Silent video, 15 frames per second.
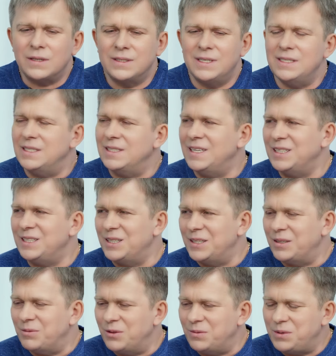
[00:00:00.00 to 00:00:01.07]
in the Creative
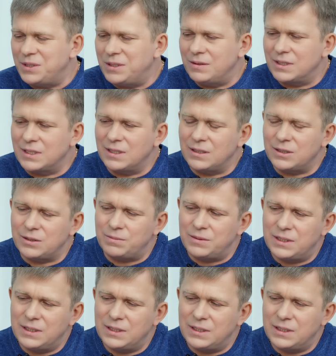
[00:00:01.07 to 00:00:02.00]
Society, let's put it